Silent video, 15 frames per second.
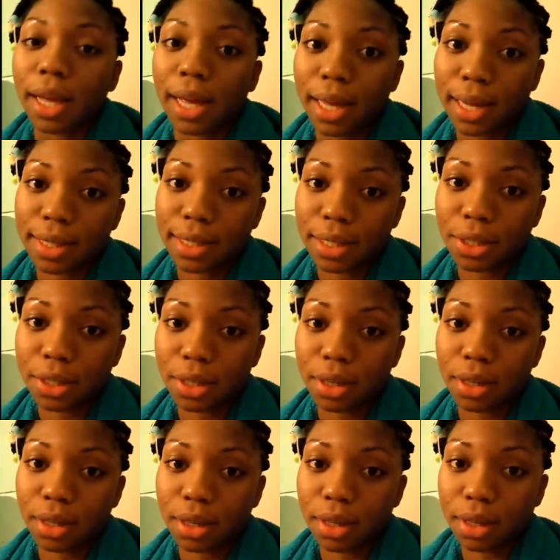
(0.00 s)
I guess I should,
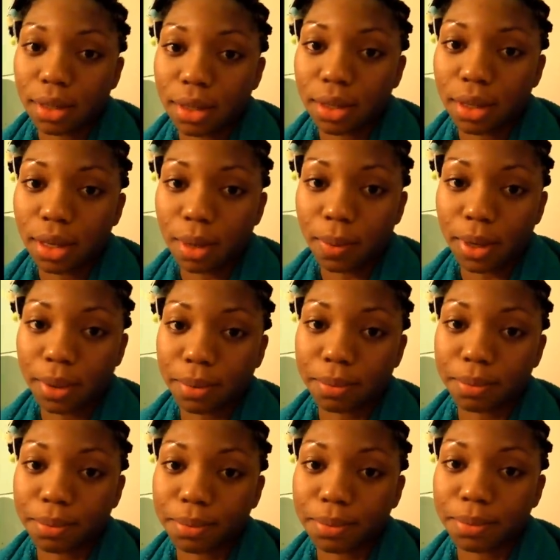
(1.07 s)
hey. Anyway,
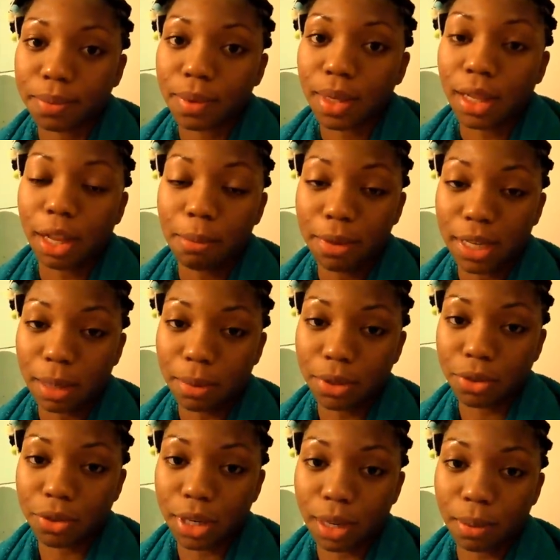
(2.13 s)
let me
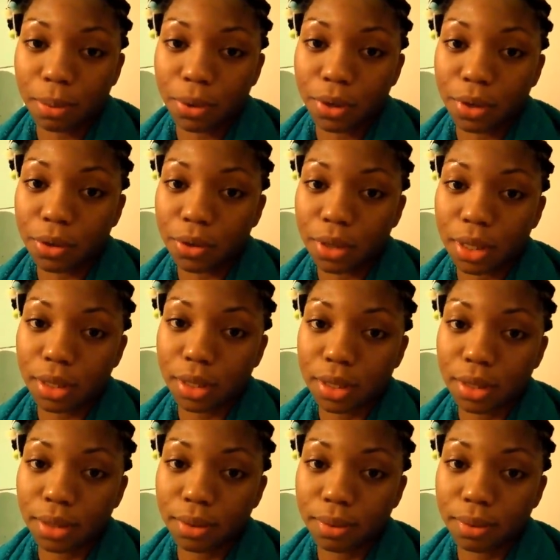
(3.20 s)
demonstrate how I'm going to do this.